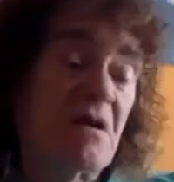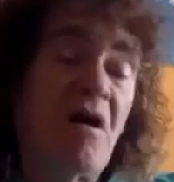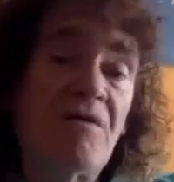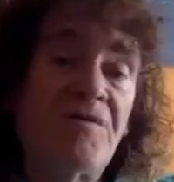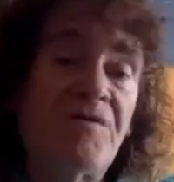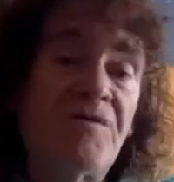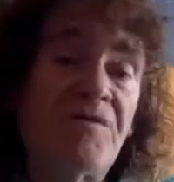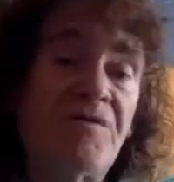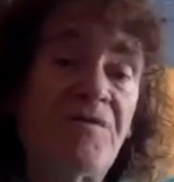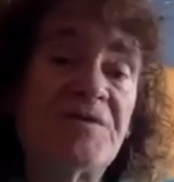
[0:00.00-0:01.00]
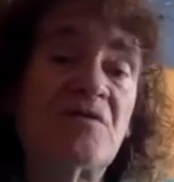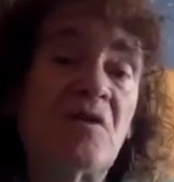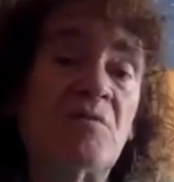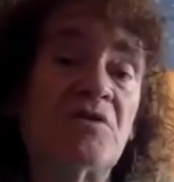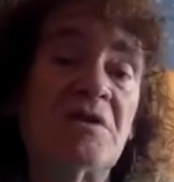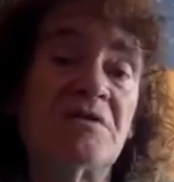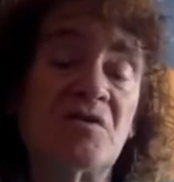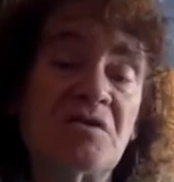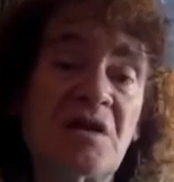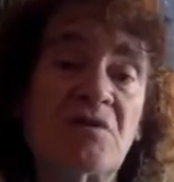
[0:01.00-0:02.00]
our physical body is a
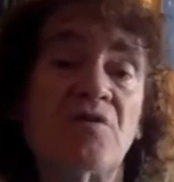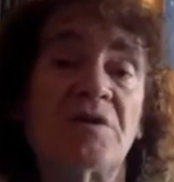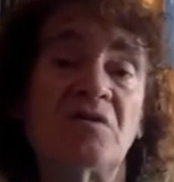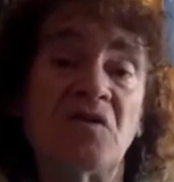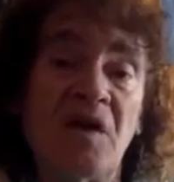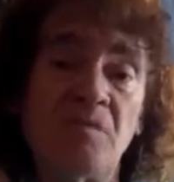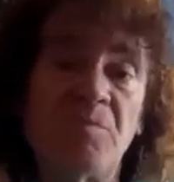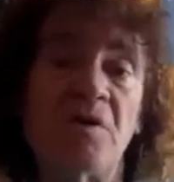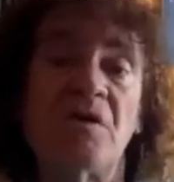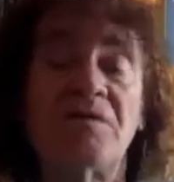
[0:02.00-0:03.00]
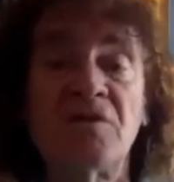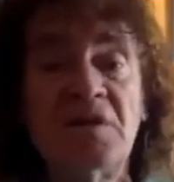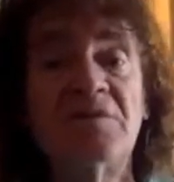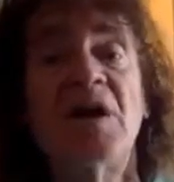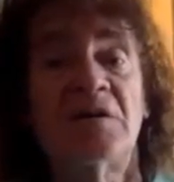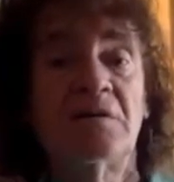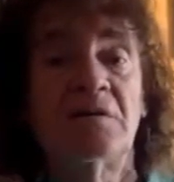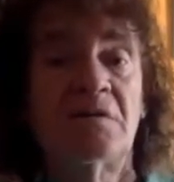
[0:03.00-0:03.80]
sacred temple of the divine.